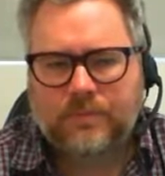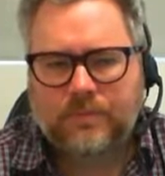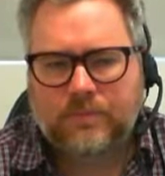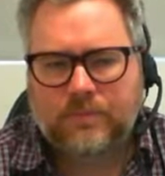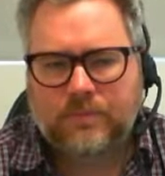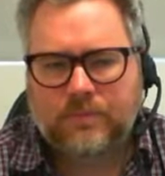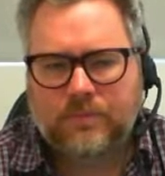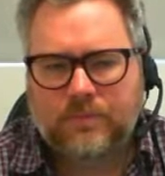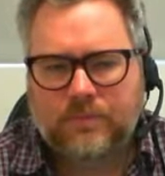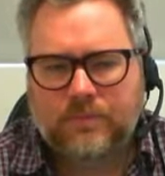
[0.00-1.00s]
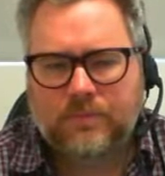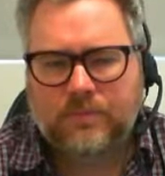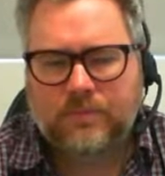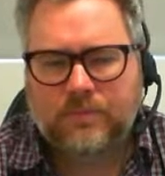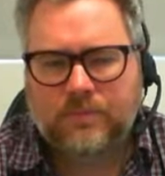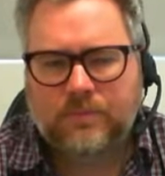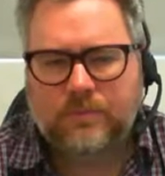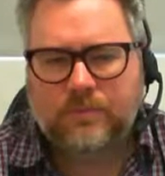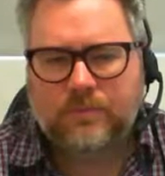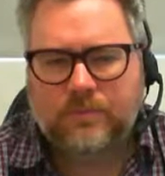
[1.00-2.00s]

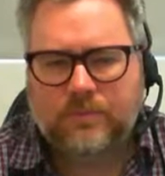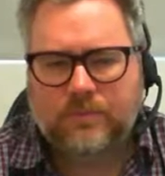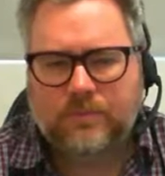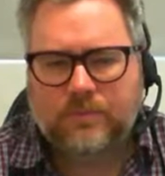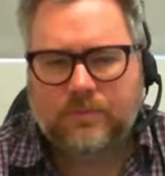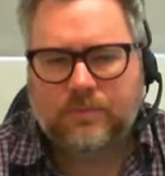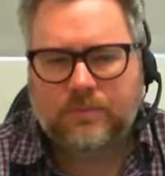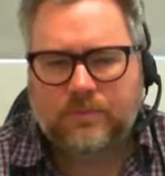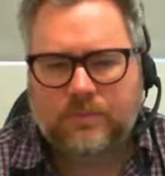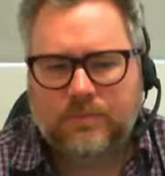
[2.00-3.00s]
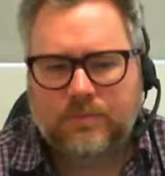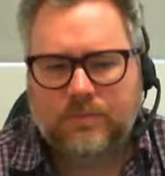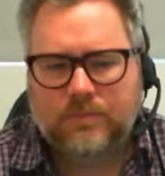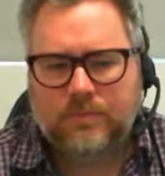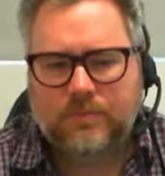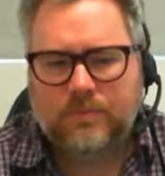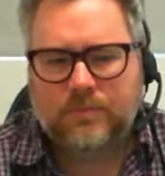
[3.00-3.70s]
(not speaking)